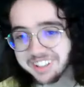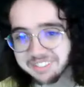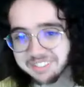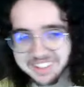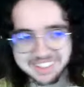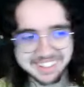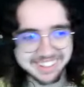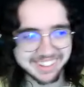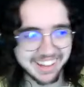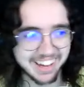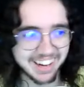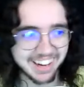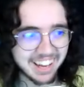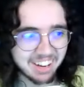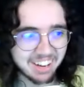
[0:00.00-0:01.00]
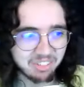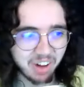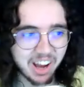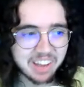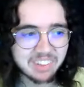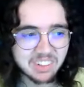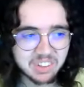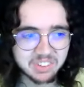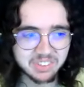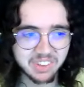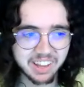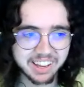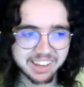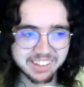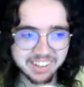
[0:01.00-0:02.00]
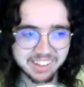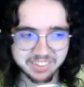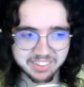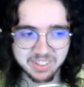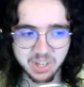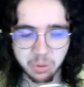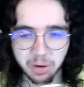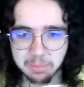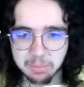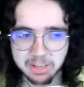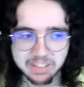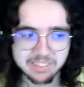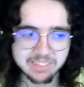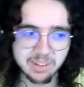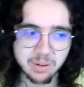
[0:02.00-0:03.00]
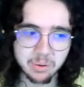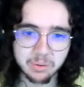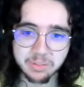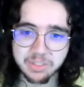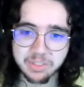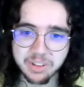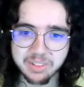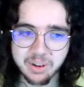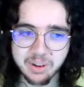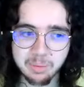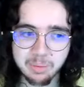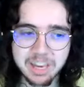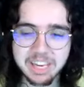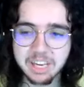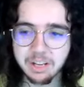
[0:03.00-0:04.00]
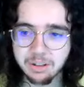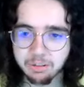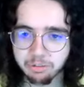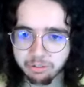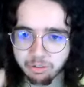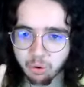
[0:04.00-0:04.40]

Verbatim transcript: if they did that. Ryan looks like he doesn't know what I mean. So they're they're making, making